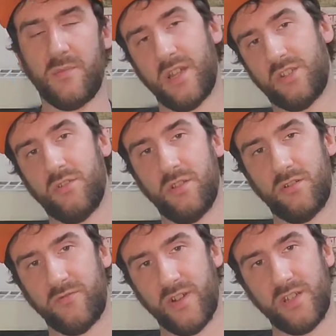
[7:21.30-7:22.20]
got my two
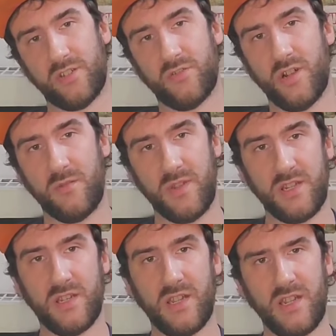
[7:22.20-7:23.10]
little friends joining
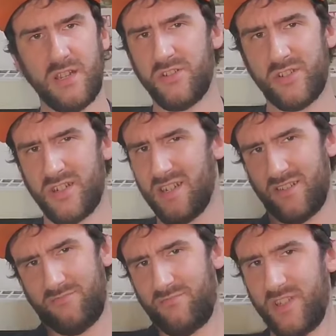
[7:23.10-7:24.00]
me today. Just kind
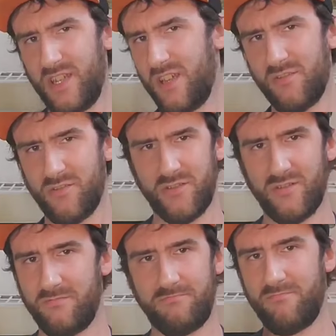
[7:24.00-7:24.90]
of ignore
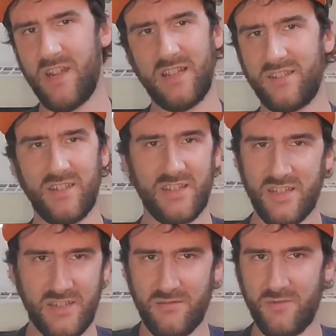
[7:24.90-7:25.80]
their
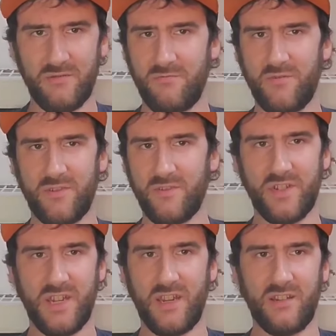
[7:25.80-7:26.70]
nonsense, what they're
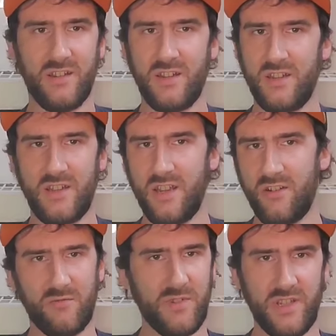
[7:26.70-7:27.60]
saying. He
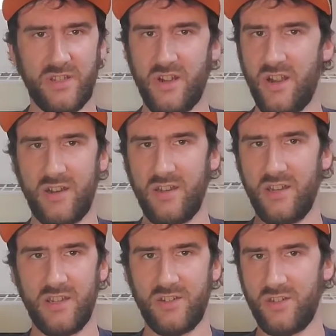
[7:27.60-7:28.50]
don't really talk, and
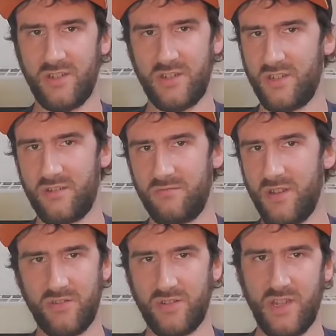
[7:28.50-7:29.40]
he's just
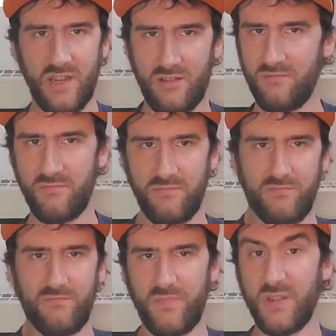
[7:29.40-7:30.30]
interested in
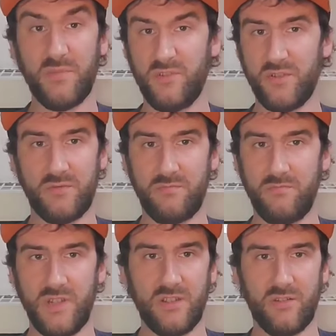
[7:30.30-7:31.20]
people's
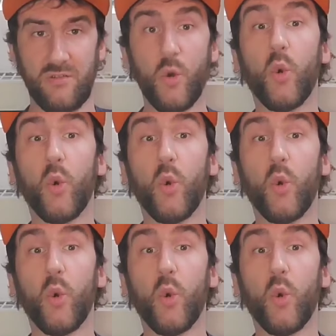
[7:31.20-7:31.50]
internal